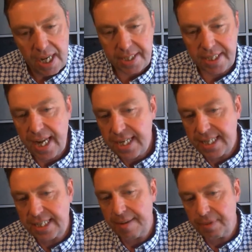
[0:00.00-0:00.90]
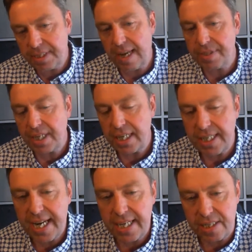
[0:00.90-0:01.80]
And today's example Tammy's going to
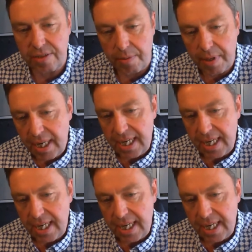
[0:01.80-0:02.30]
take us through